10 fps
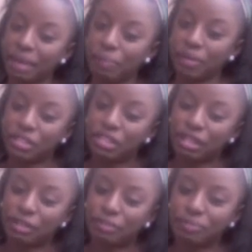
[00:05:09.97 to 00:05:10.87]
But you
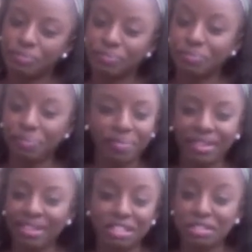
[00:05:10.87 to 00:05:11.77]
know,
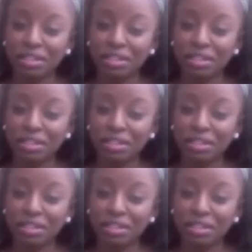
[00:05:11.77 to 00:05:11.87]
these